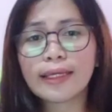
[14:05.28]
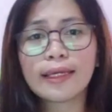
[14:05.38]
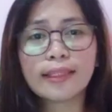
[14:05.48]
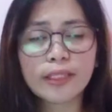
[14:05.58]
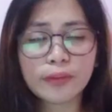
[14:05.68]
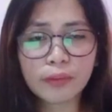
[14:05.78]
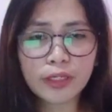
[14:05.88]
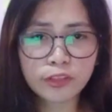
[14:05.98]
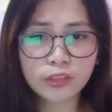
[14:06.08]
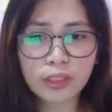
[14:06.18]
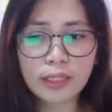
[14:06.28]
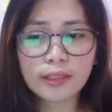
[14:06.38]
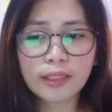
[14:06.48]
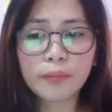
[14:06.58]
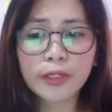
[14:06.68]
in the
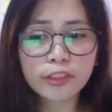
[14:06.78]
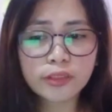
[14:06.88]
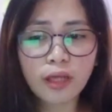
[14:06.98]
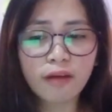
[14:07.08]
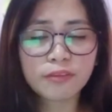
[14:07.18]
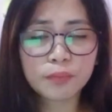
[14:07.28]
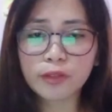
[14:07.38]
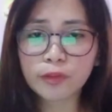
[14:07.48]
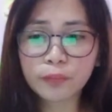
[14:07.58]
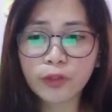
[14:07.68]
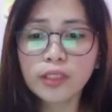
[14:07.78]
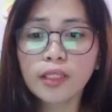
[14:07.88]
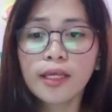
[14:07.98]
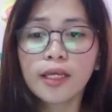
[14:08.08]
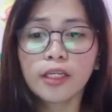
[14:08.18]
Microsoft PowerPoint,
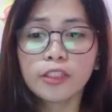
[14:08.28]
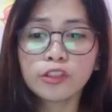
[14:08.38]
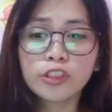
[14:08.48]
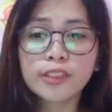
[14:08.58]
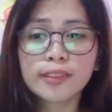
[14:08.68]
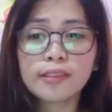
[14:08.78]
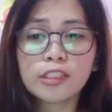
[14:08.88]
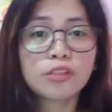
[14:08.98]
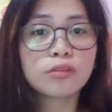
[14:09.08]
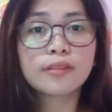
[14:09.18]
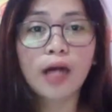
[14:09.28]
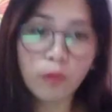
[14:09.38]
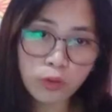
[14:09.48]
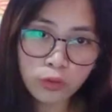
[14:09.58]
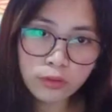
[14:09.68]
you just need to
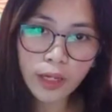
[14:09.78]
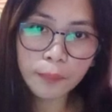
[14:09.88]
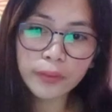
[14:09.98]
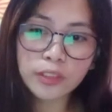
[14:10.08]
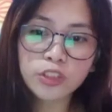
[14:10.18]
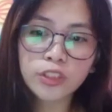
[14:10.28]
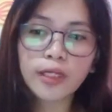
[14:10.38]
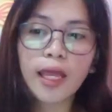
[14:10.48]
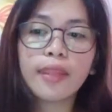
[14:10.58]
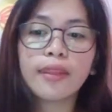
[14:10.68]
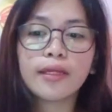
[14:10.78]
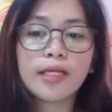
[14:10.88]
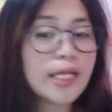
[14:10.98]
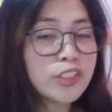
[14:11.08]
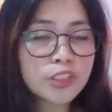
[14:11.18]
download a picture and then
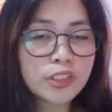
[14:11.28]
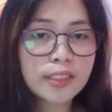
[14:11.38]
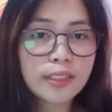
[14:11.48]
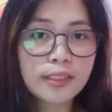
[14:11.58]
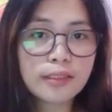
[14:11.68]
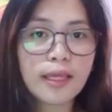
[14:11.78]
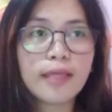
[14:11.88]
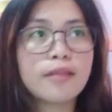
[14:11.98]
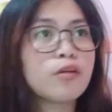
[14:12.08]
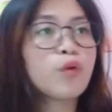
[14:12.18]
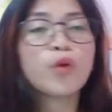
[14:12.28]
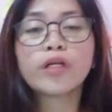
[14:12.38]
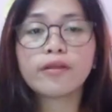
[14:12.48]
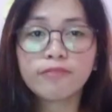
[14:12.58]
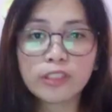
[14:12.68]
insert it and or
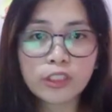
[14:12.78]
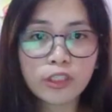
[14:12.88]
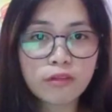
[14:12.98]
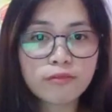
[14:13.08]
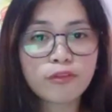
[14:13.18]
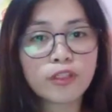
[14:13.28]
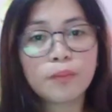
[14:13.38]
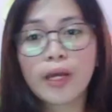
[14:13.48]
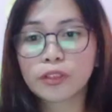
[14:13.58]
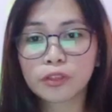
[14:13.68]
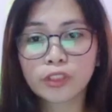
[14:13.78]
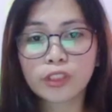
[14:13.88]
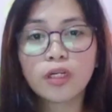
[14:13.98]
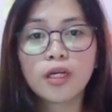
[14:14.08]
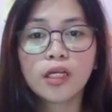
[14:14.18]
a video for
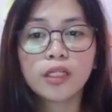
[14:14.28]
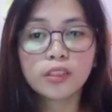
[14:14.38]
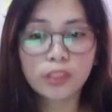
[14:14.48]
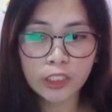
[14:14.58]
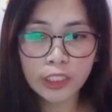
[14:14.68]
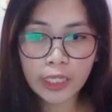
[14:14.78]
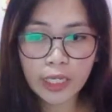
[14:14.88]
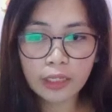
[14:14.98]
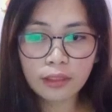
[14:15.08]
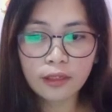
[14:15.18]
better learning,